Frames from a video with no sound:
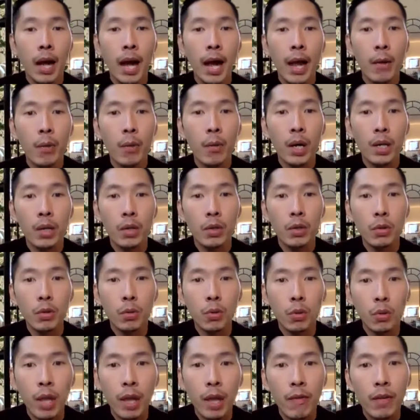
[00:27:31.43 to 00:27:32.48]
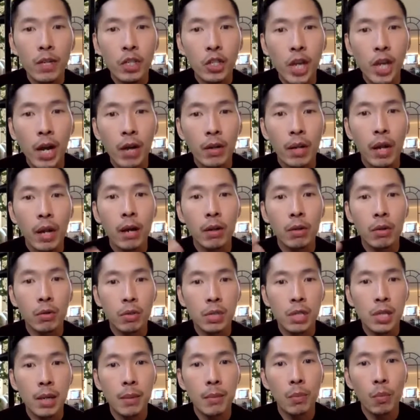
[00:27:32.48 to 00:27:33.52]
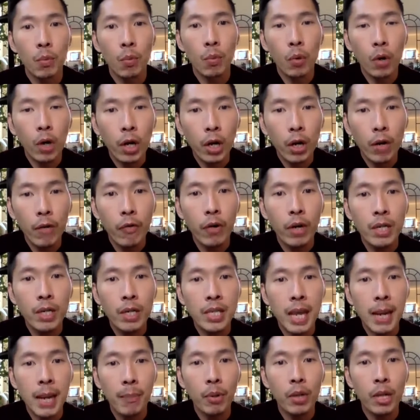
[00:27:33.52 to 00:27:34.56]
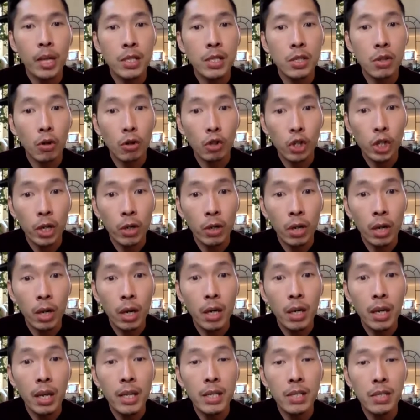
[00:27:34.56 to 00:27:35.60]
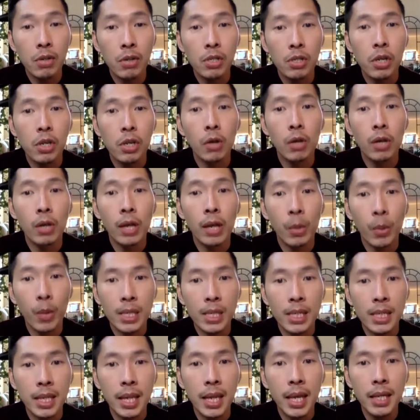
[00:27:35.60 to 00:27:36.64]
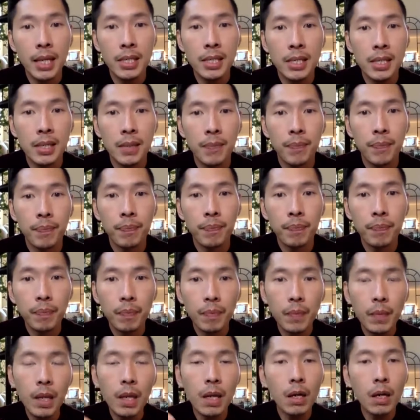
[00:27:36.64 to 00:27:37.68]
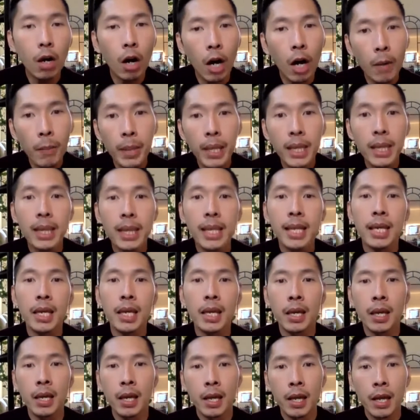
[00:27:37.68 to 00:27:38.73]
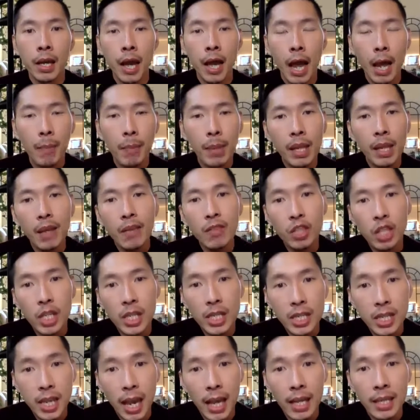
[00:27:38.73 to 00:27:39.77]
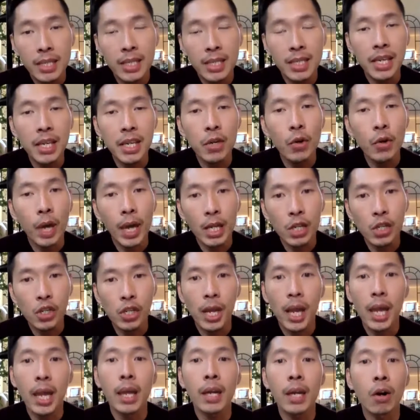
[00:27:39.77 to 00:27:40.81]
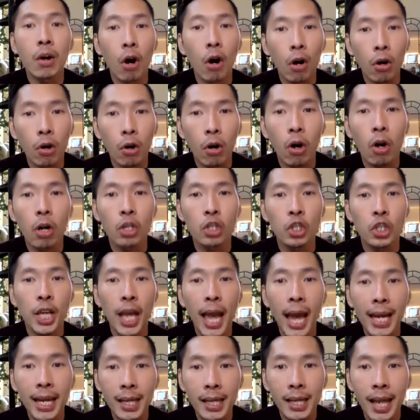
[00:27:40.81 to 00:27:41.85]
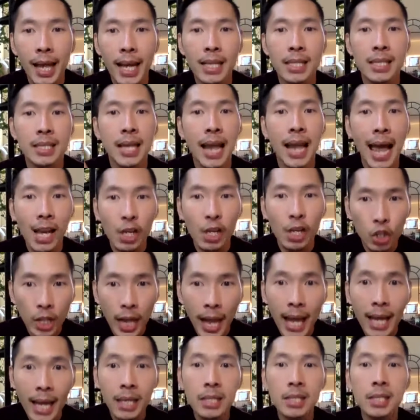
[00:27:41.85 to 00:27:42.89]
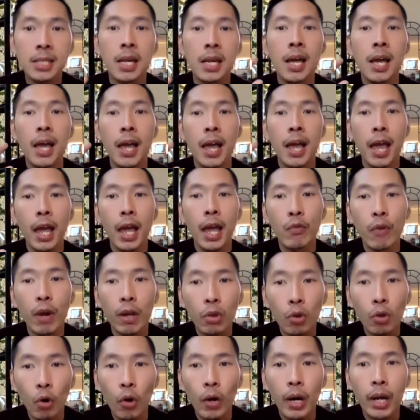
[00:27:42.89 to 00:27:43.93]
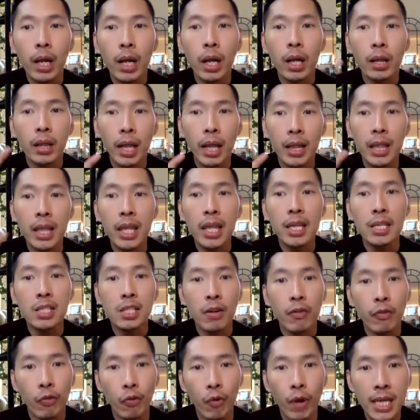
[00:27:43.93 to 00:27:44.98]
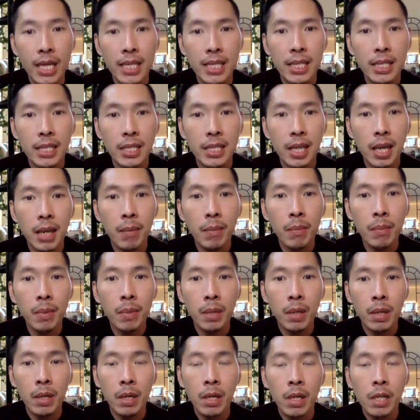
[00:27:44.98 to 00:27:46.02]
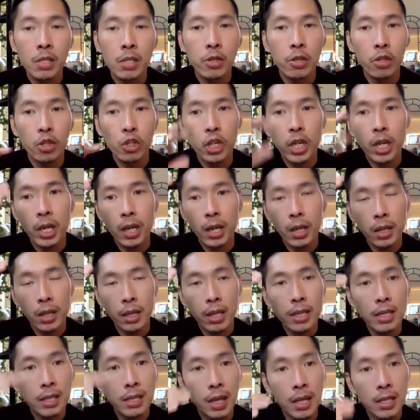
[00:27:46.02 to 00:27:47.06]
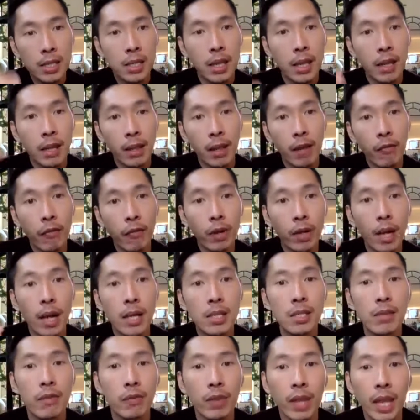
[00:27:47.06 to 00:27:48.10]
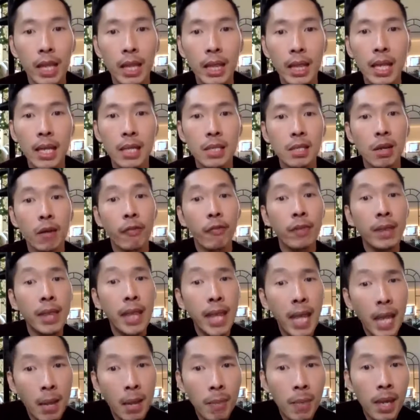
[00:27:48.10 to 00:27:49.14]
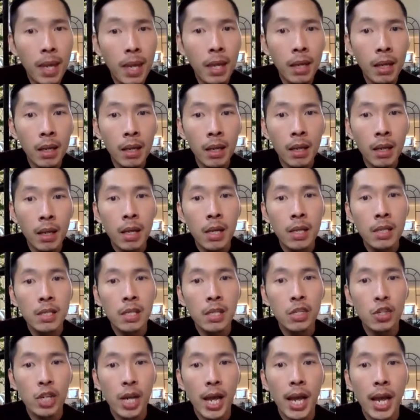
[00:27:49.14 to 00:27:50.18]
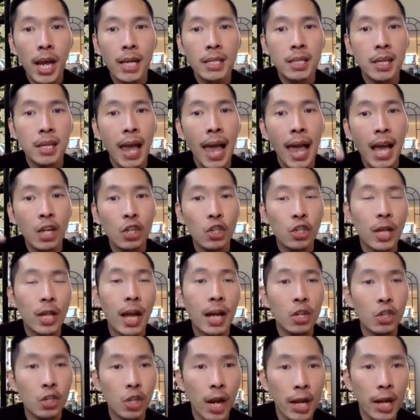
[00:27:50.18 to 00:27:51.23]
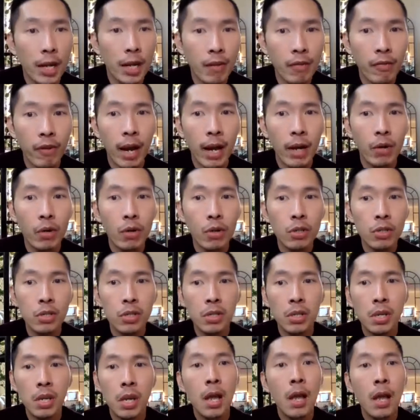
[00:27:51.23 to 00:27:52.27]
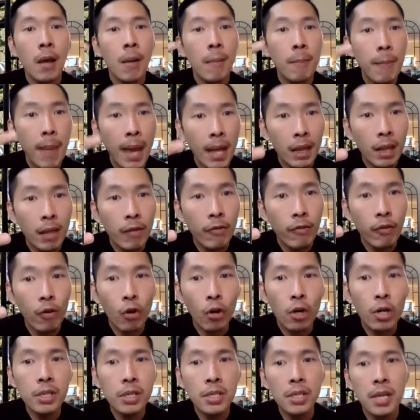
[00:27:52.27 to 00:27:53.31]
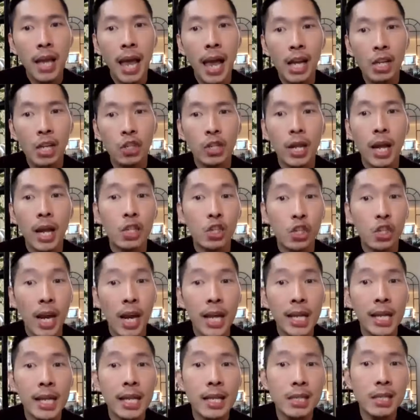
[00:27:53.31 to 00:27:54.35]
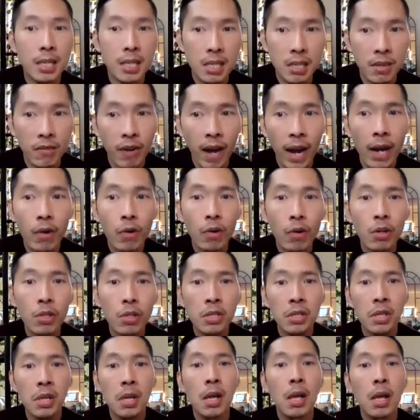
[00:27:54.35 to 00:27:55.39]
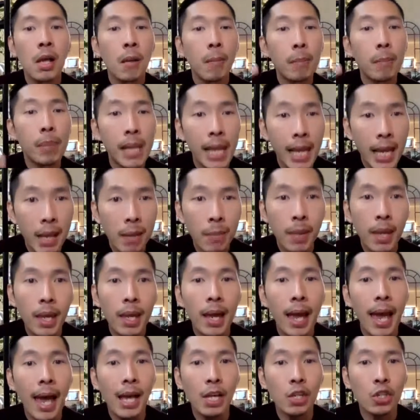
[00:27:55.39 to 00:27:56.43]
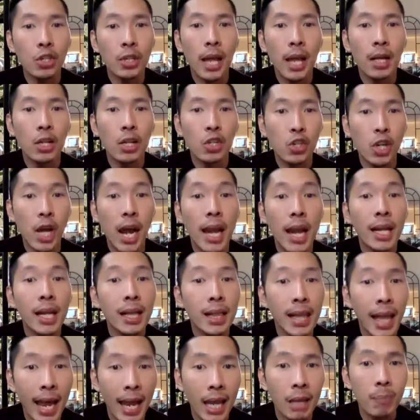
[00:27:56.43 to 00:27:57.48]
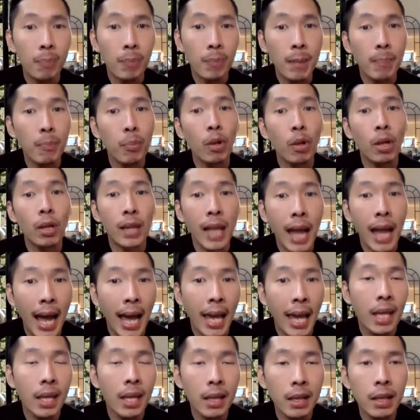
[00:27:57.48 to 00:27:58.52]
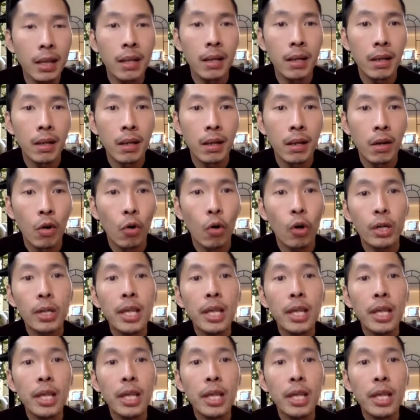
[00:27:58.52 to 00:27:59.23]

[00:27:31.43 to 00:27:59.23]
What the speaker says: I want to give a shout out to some work, for example, in sociolinguistics. Carmen Lee, I believe she's at CUHK in Hong Kong. She analyzed hashtags and rhetorical techniques of racism. So she discussed like different kinds of techniques of naming, such as hashtag China virus, metaphors, hashtag Chinese is virus, blaming, hashtag China lied, people died, or